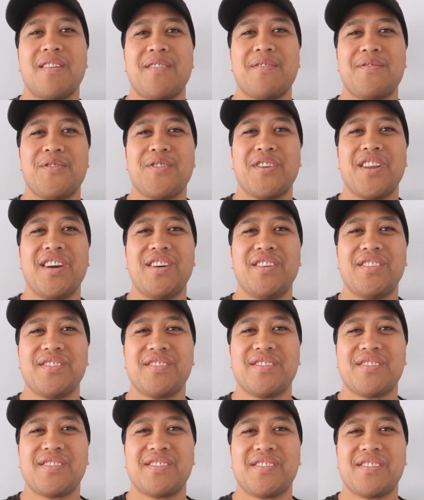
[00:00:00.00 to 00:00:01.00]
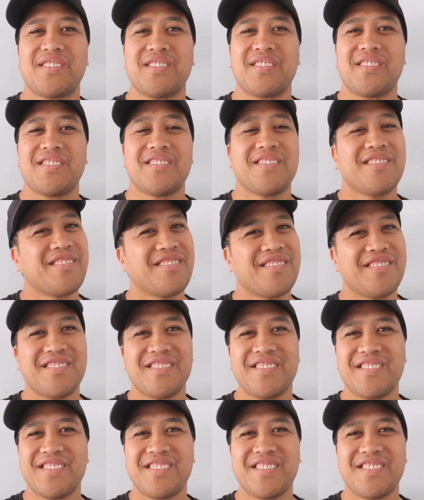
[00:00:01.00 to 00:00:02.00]
For now,
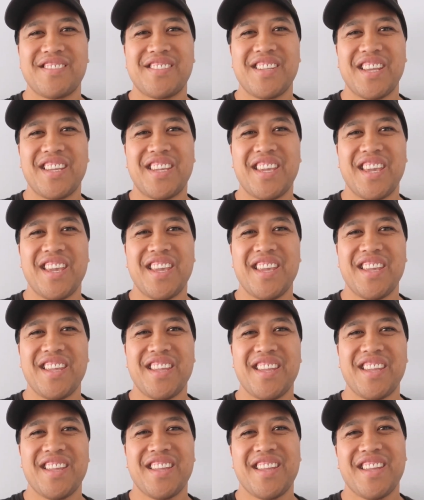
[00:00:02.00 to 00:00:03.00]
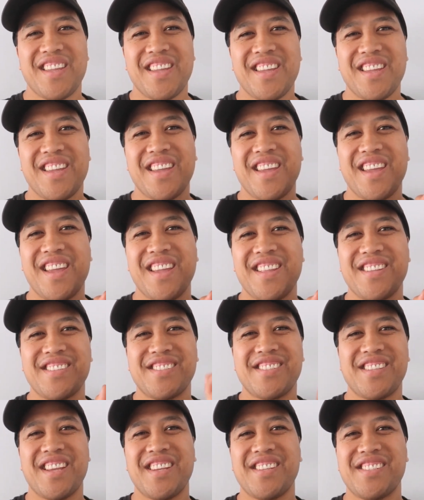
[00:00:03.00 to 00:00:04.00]
take care and
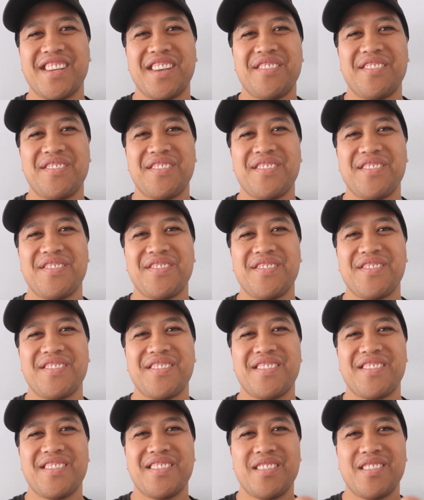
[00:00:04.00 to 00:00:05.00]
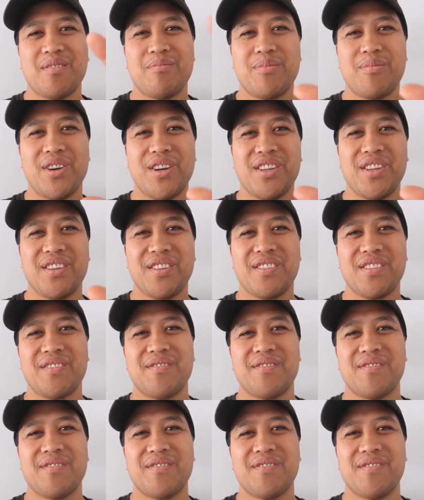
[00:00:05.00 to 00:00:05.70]
stay safe. Bye.